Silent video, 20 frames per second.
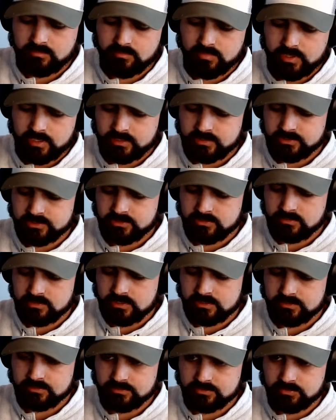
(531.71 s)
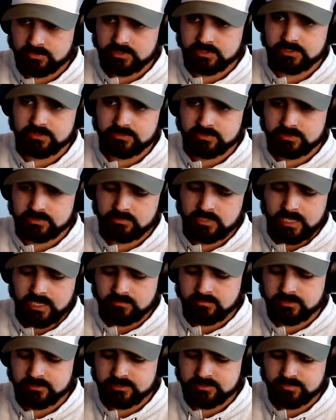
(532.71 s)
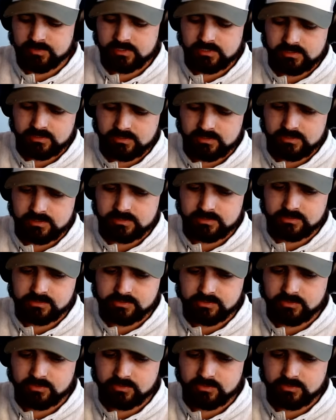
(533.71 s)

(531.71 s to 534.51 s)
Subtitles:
but I do need to switch to some linemans because